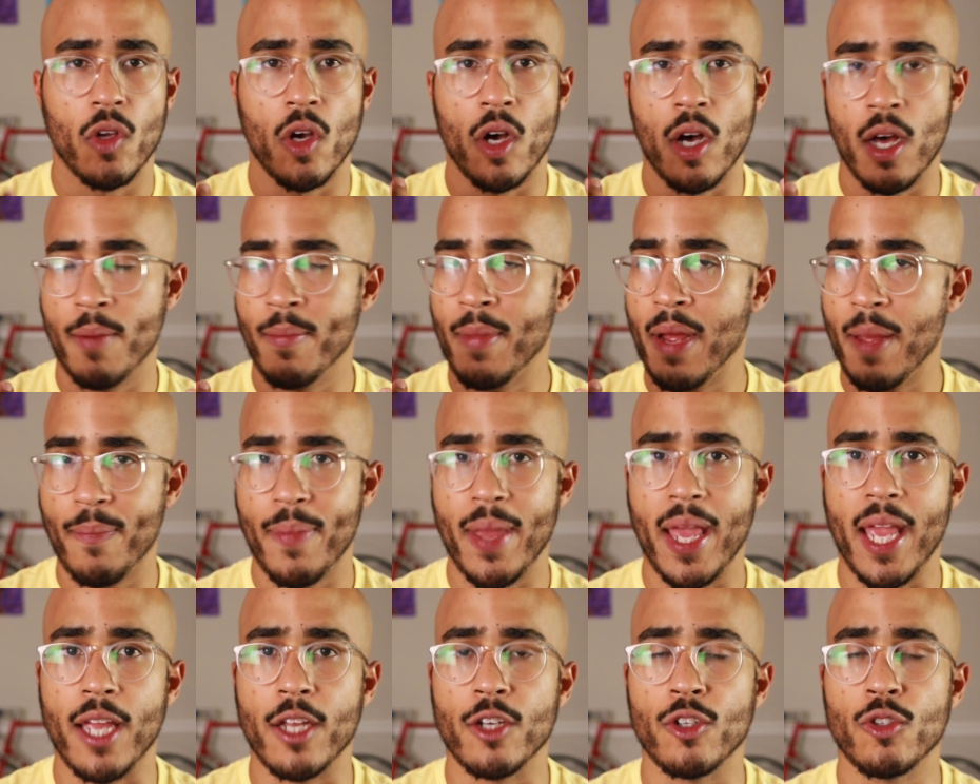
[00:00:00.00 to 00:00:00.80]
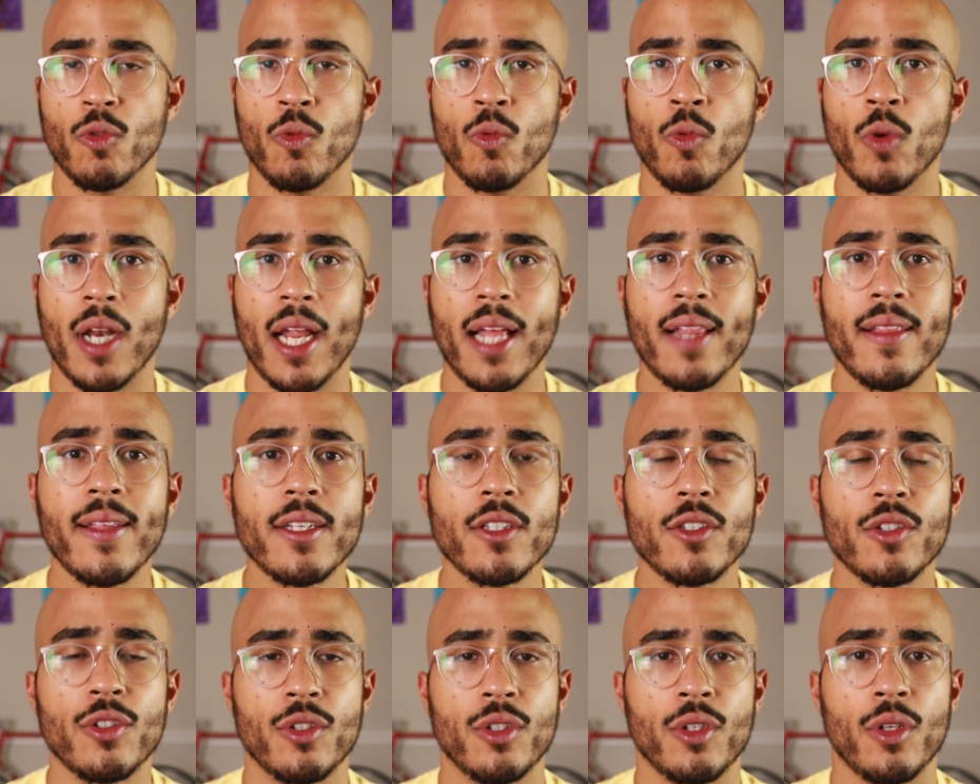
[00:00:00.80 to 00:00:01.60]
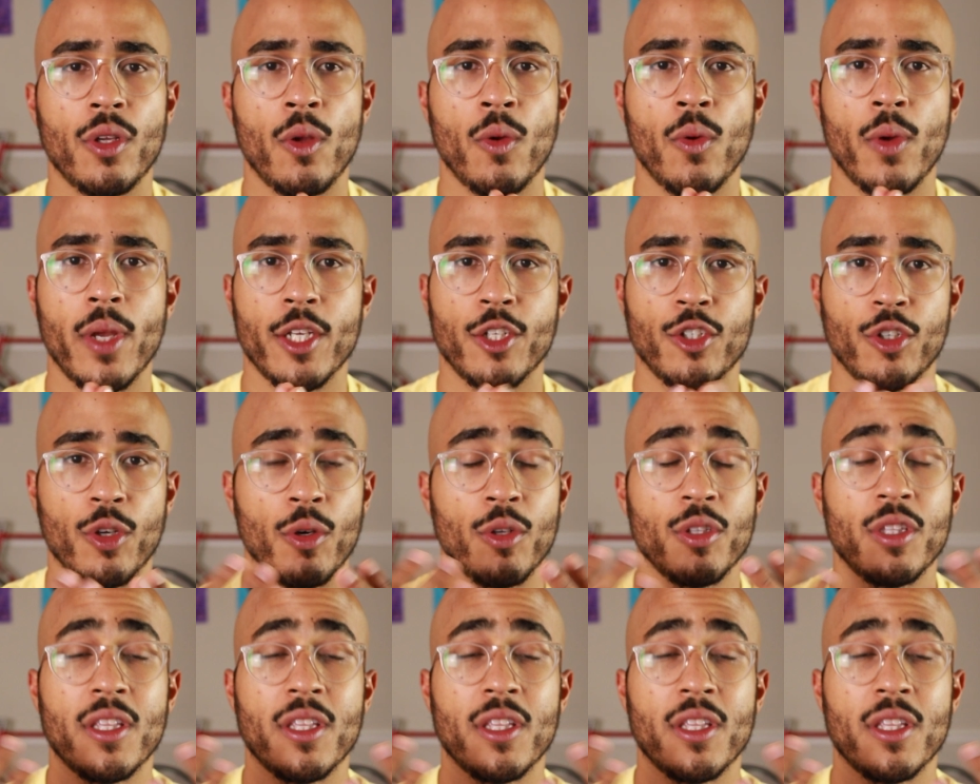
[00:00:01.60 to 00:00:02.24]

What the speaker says: on my page, what I like to do is show